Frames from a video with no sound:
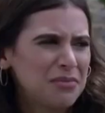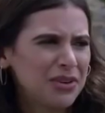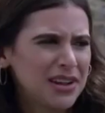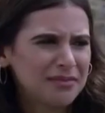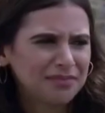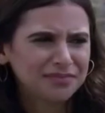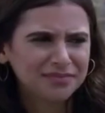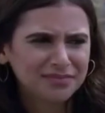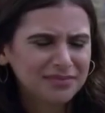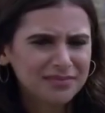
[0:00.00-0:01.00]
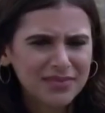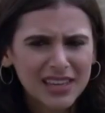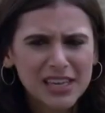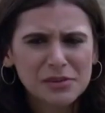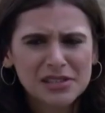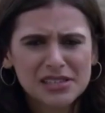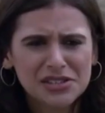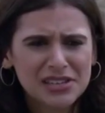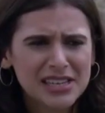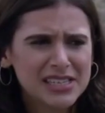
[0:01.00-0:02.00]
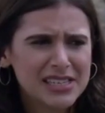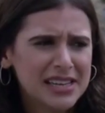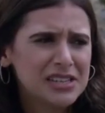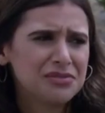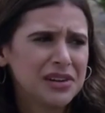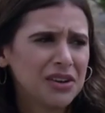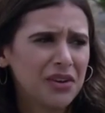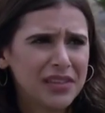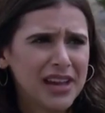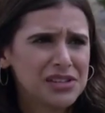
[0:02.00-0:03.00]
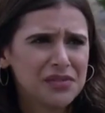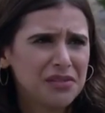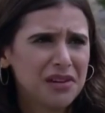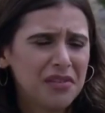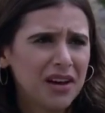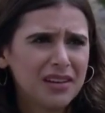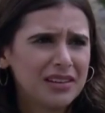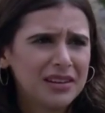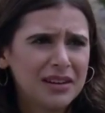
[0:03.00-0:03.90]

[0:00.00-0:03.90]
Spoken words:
Manpreet, he was literally teetering on the edge of the river.